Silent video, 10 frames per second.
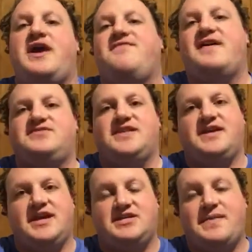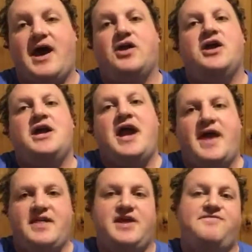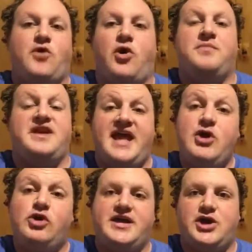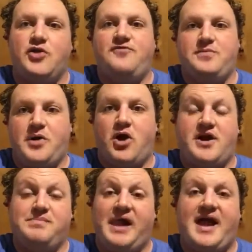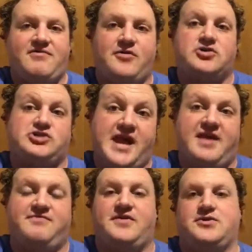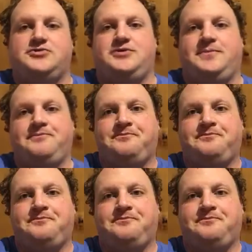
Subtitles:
EFF said he kicked him out. And then he formed an equally goofy party, Black First, Land First.